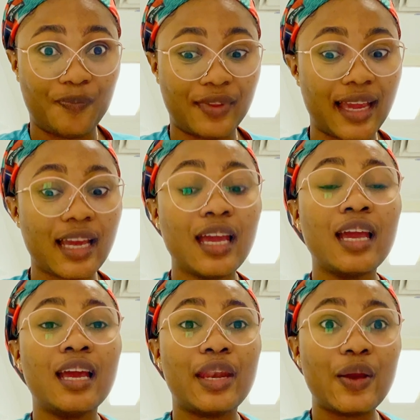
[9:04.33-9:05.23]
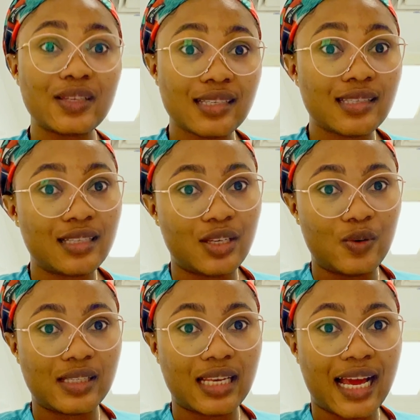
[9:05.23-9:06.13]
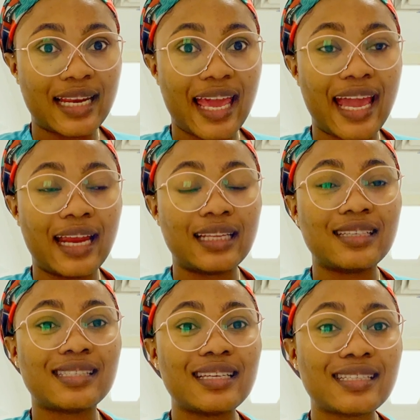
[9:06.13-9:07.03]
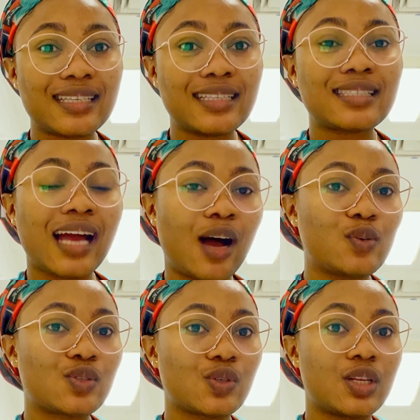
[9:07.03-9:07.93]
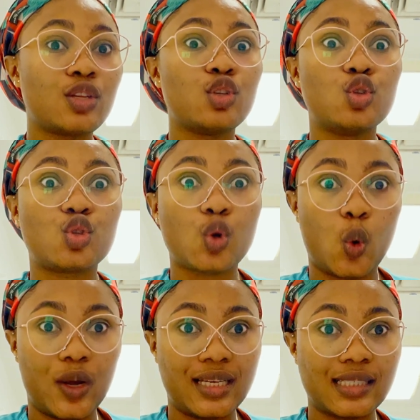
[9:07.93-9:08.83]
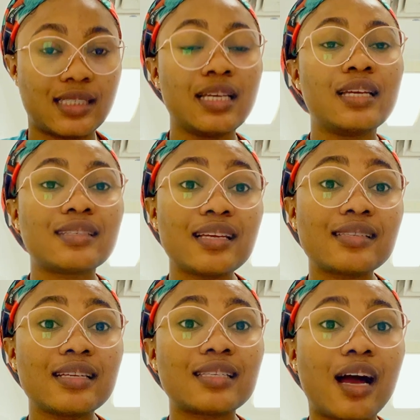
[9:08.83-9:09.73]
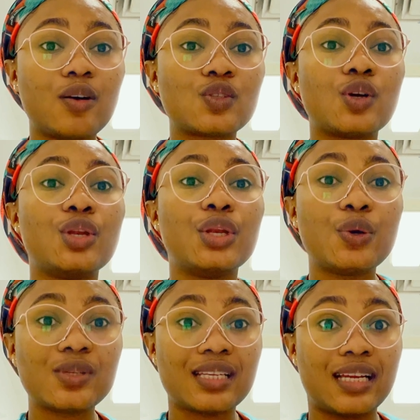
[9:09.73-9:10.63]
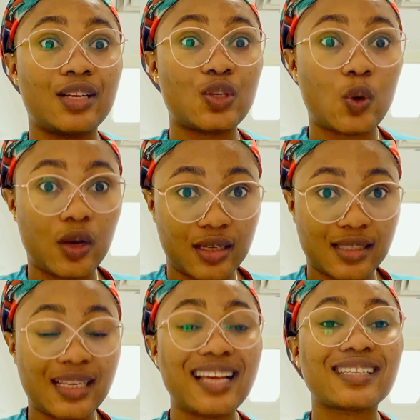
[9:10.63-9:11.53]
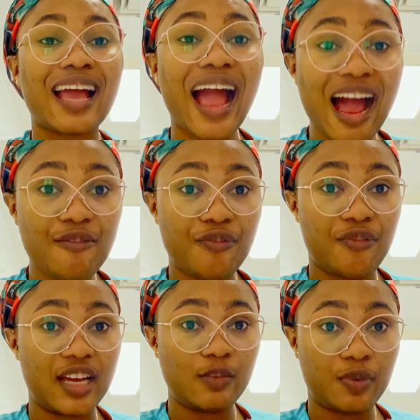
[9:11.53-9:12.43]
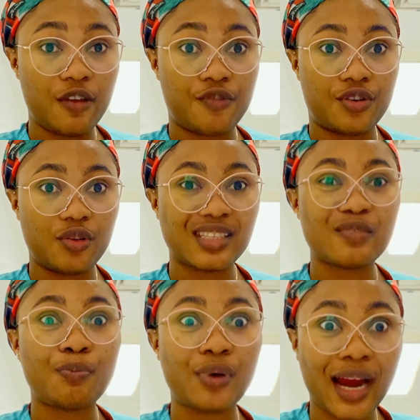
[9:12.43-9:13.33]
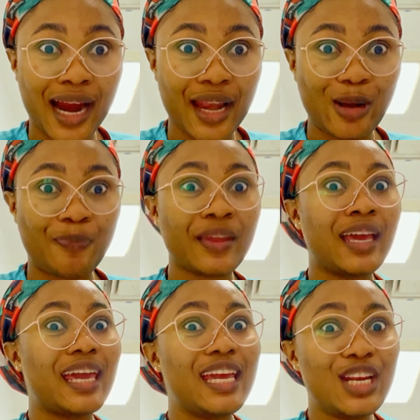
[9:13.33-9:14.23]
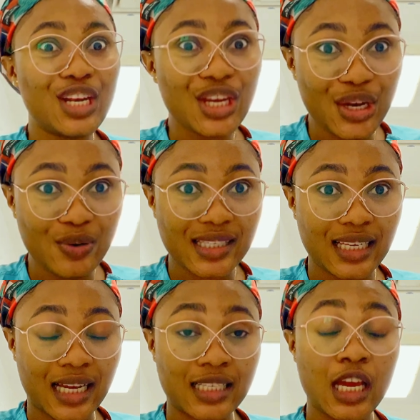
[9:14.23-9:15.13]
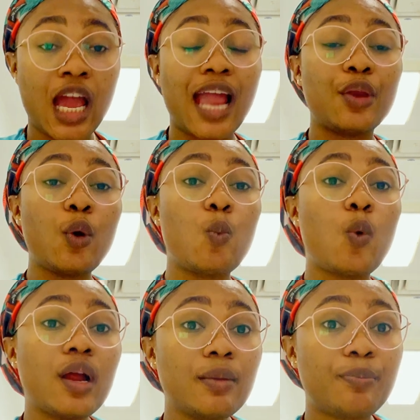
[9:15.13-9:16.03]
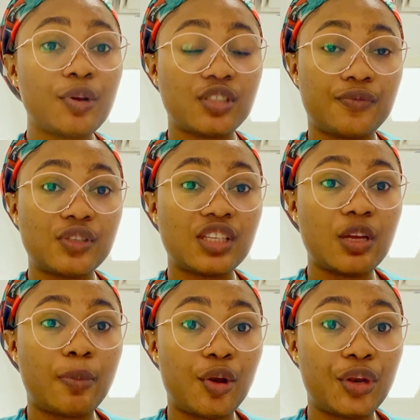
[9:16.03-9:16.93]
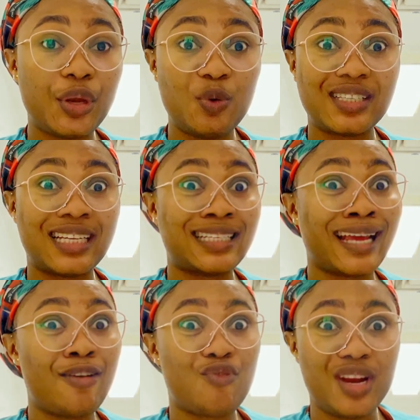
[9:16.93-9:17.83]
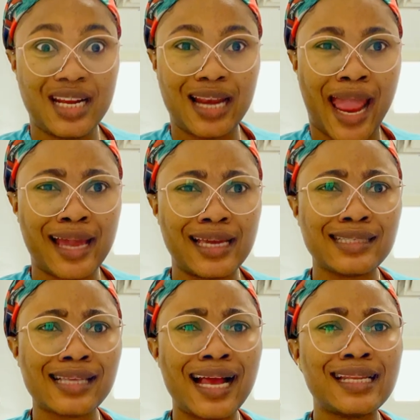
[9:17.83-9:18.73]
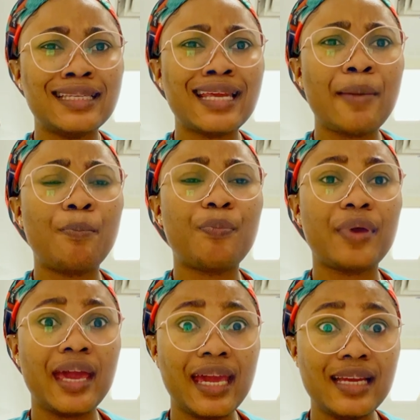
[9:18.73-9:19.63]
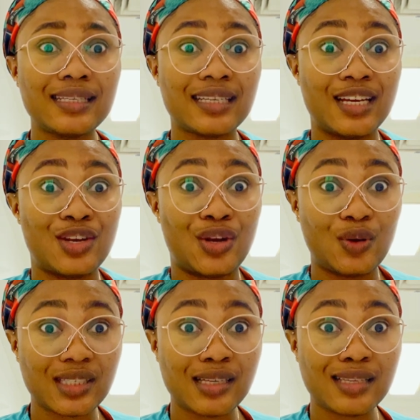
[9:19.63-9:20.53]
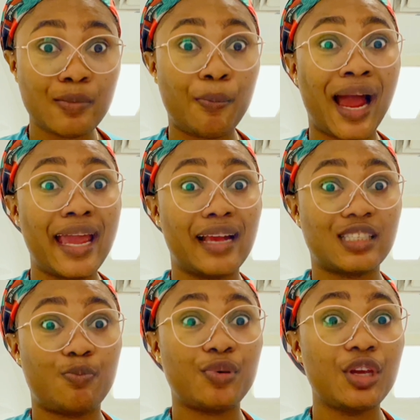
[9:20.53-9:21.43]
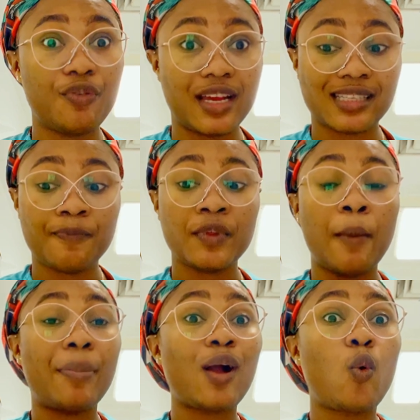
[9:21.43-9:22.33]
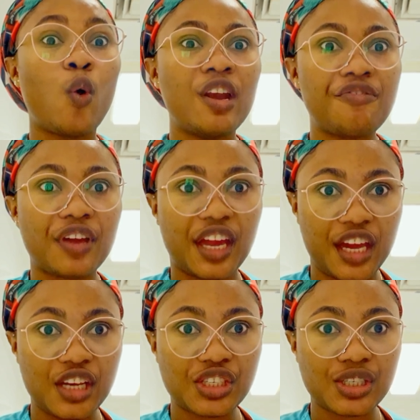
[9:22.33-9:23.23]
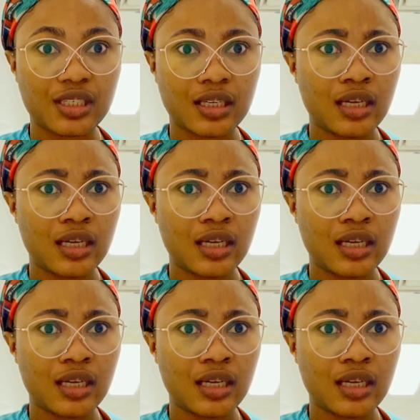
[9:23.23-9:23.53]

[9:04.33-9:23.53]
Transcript: Like, nurses in New Zealand earn $60,000. 60,000 New Zealand dollars. That's the average pay for nurses per annum in New Zealand. And you know, one beautiful thing about New Zealand that I really like is that they pay their nurses per experience, per qualification.